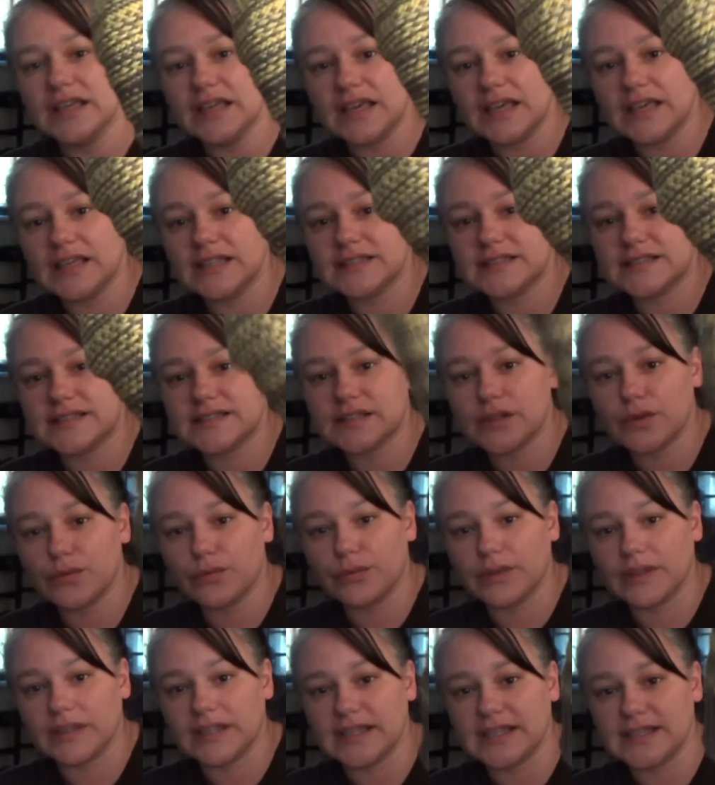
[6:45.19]
it's
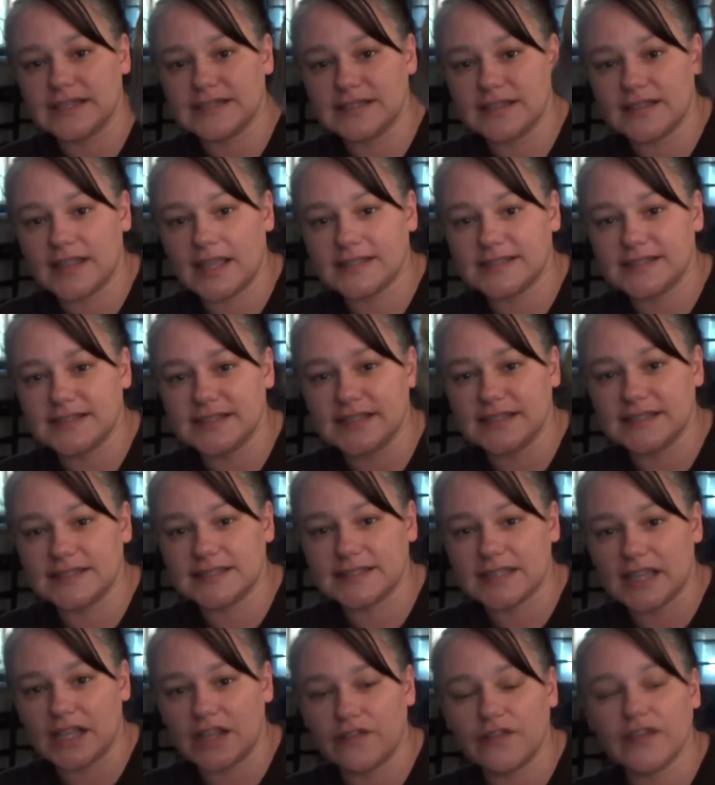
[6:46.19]
really easy. That's the
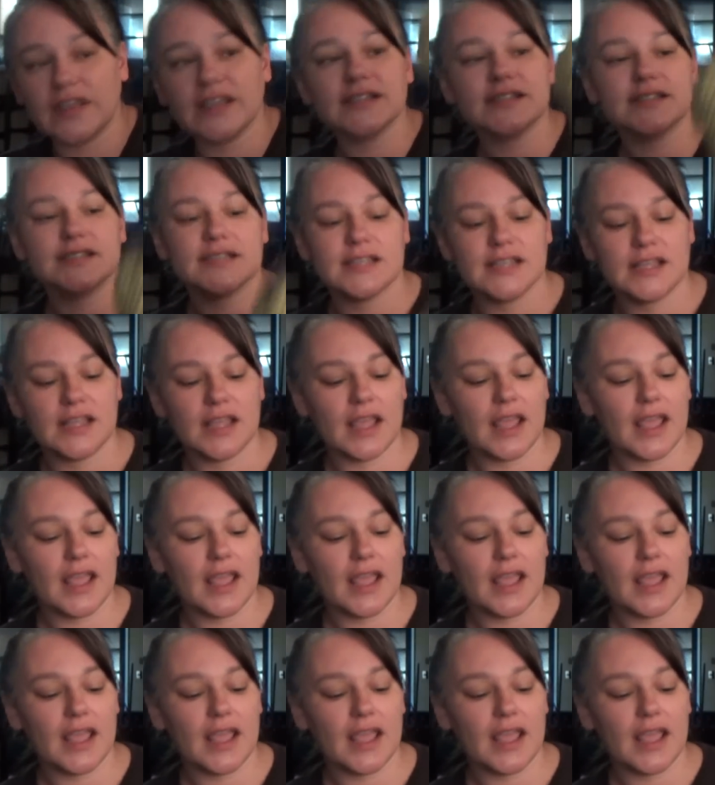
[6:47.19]
inside of it.